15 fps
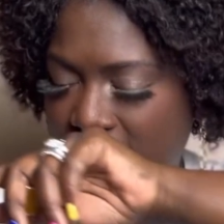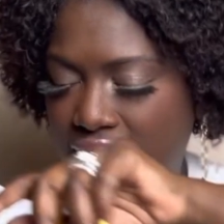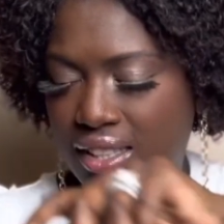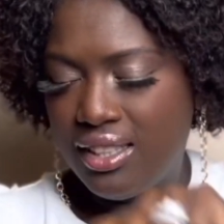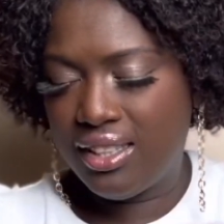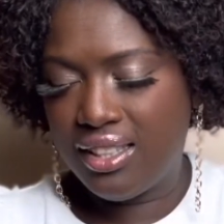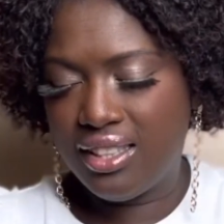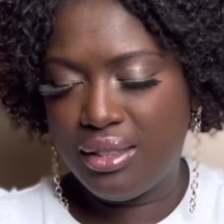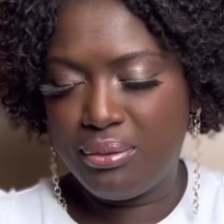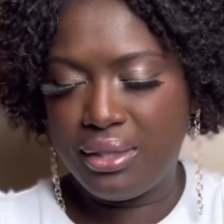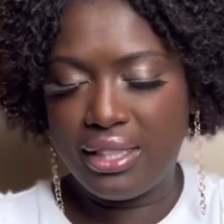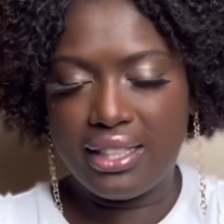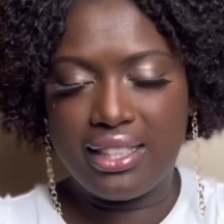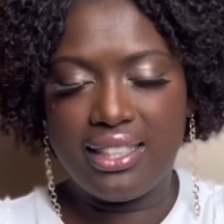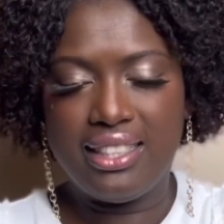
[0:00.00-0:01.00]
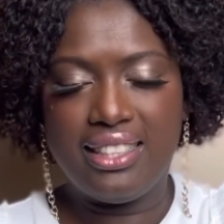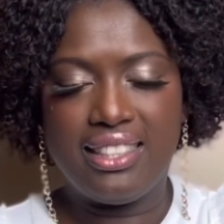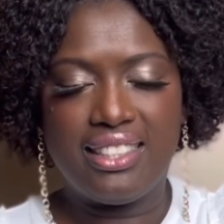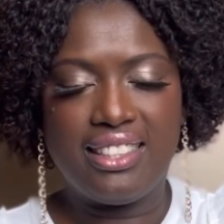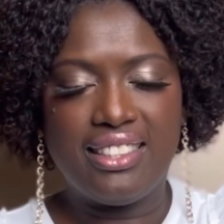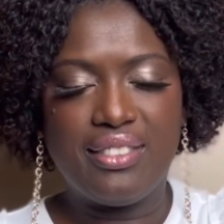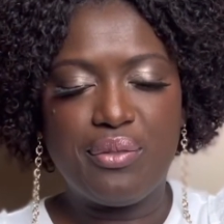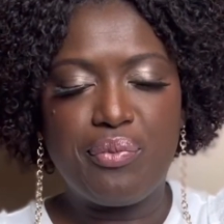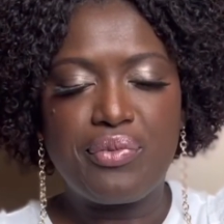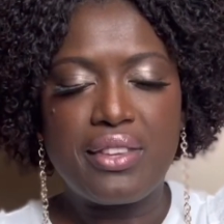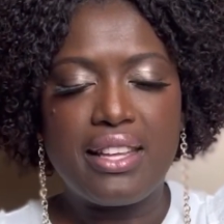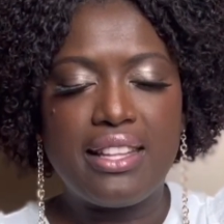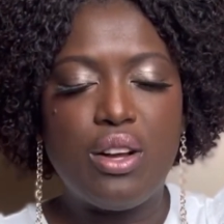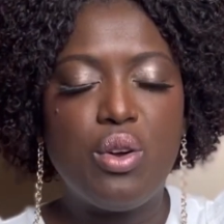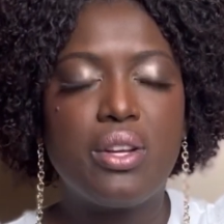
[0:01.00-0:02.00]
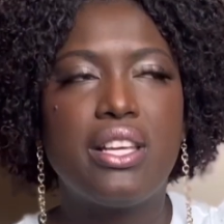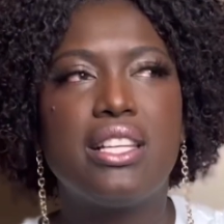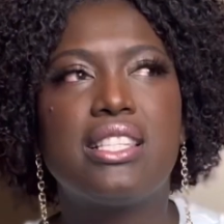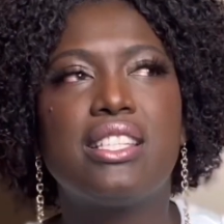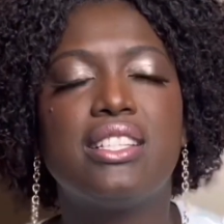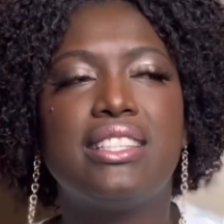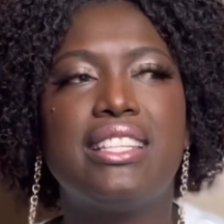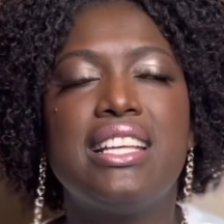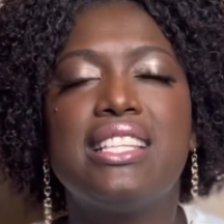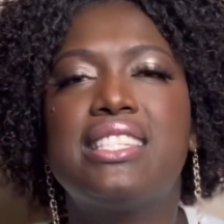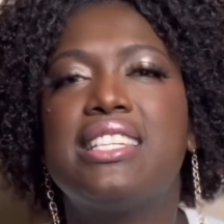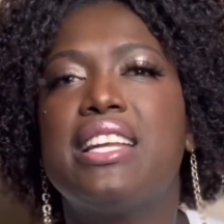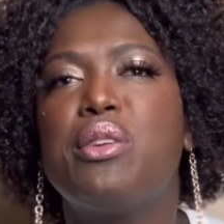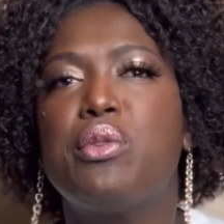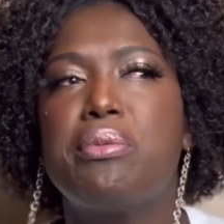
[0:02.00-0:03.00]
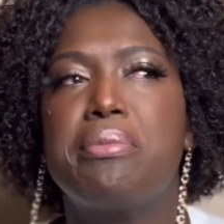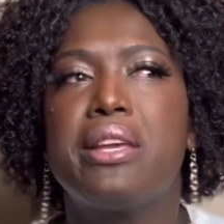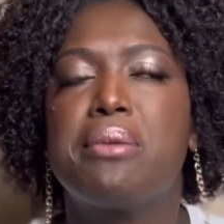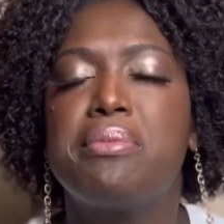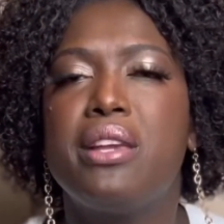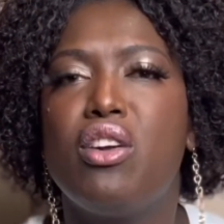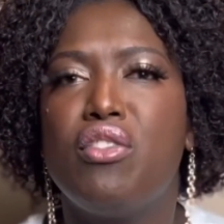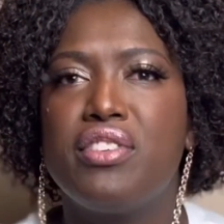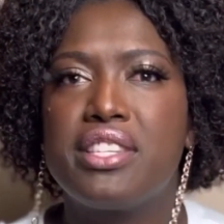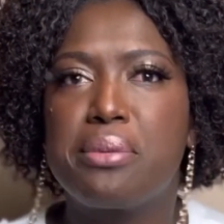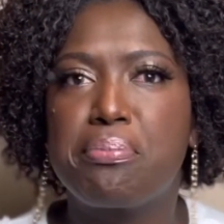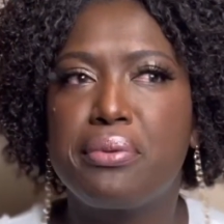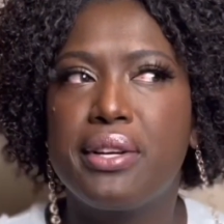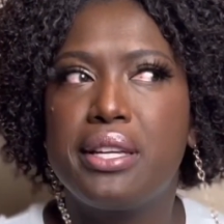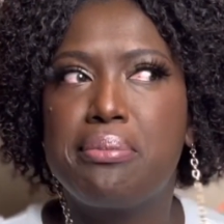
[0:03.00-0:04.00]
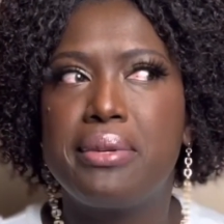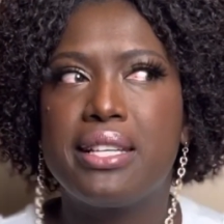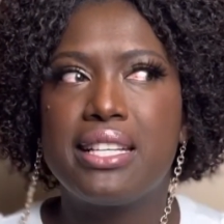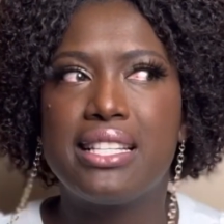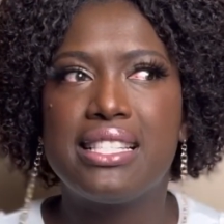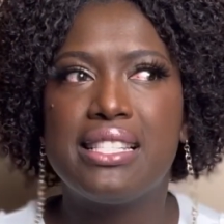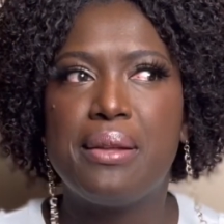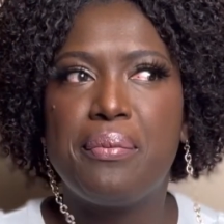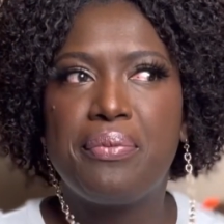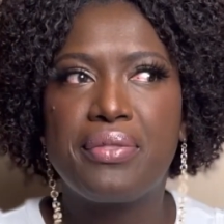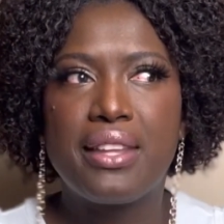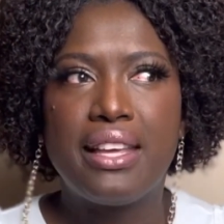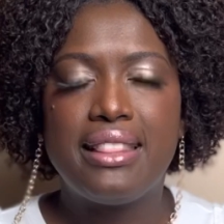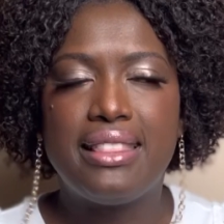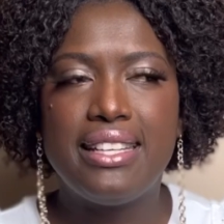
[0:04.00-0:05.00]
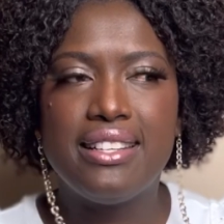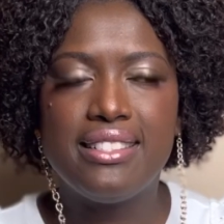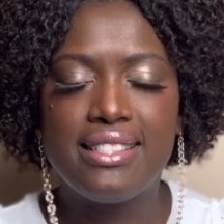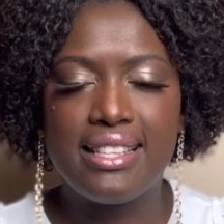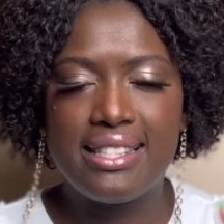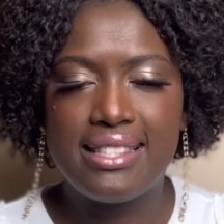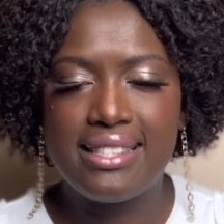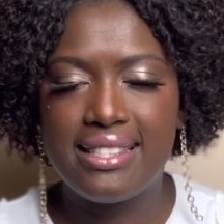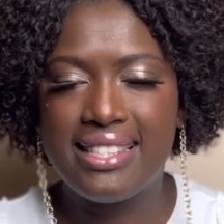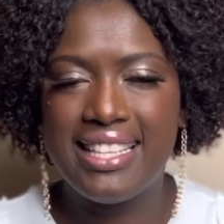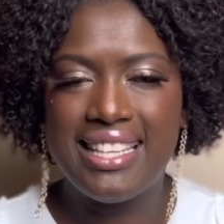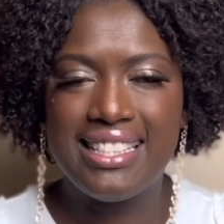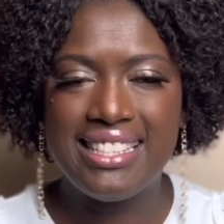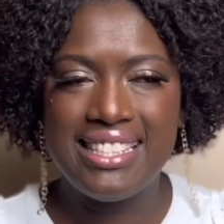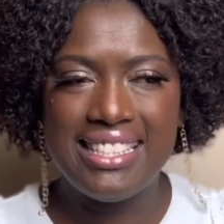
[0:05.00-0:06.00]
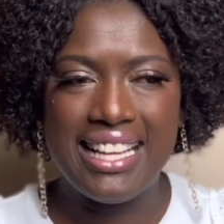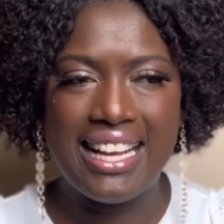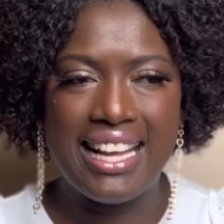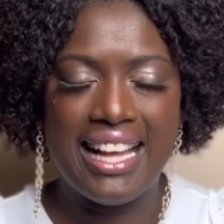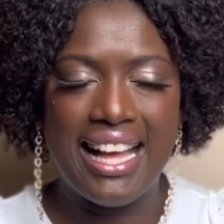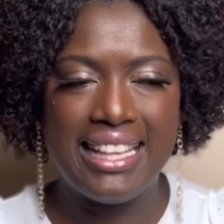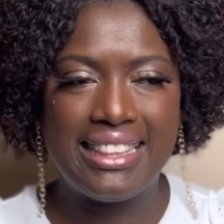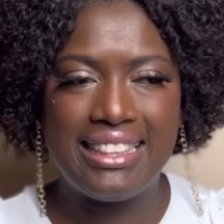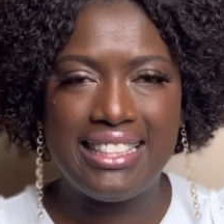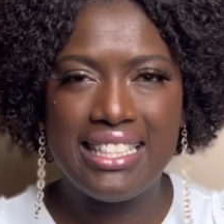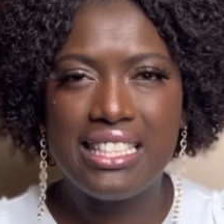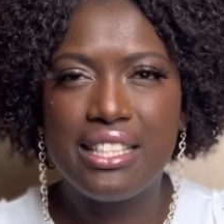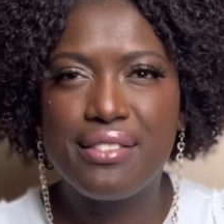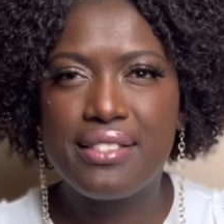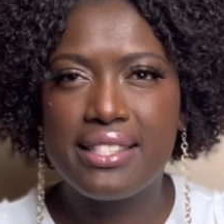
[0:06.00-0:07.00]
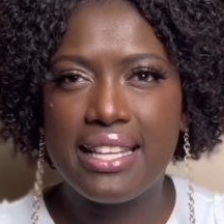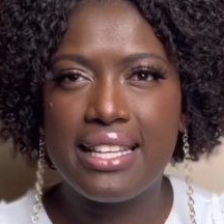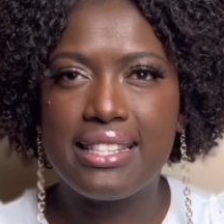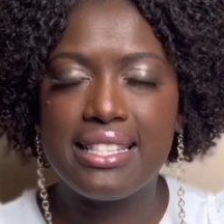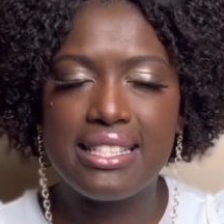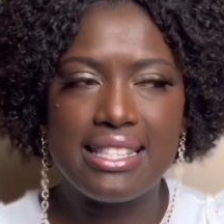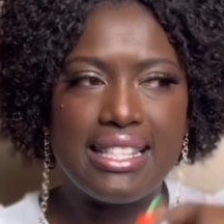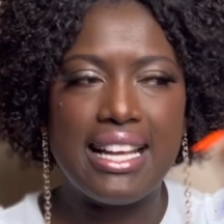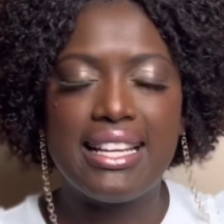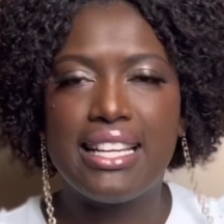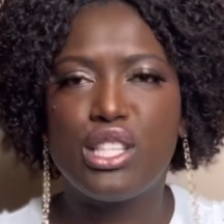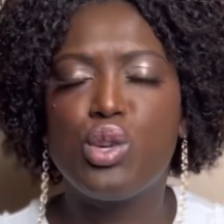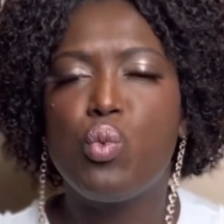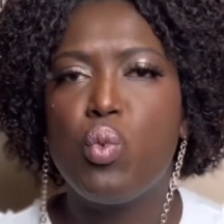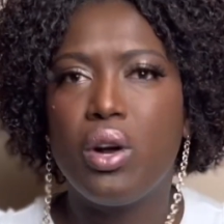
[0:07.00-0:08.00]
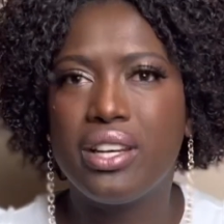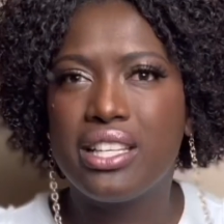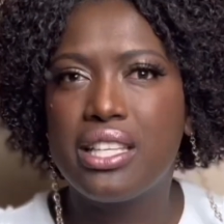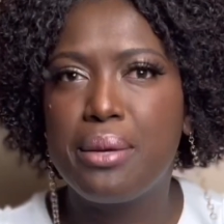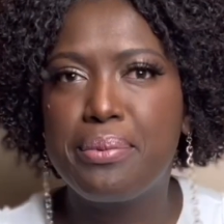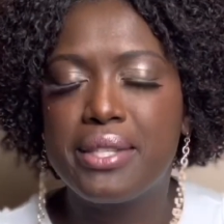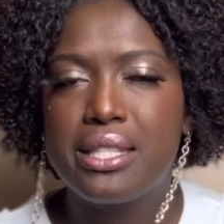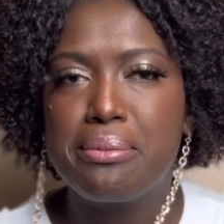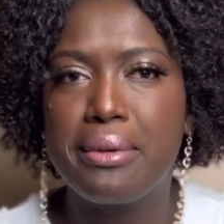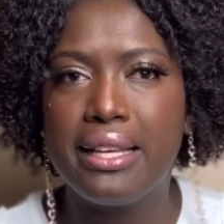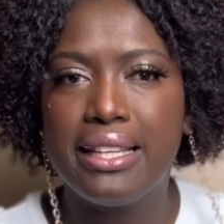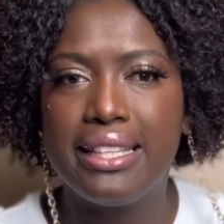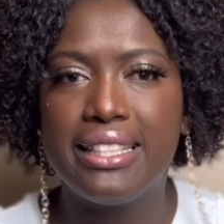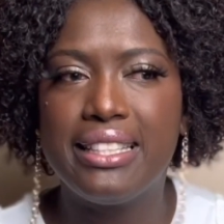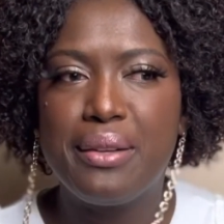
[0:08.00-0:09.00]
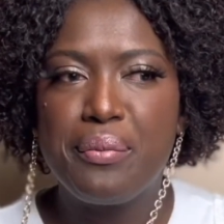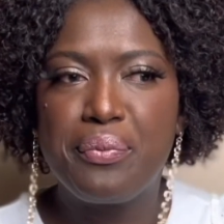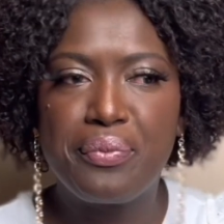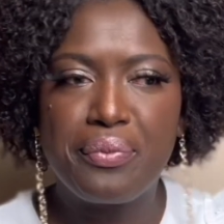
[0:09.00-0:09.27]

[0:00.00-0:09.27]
Oh my God. Okay, so this thing would make me oversprayed because there's a scent, like an addictive scent inside that you want to keep smelling.